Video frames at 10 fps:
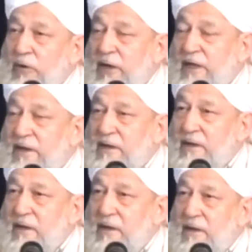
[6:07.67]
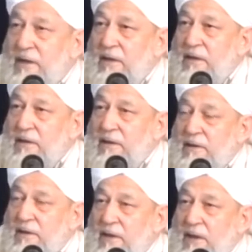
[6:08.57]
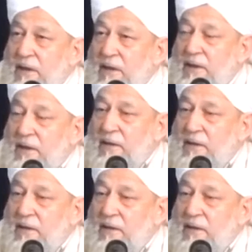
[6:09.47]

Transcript: than the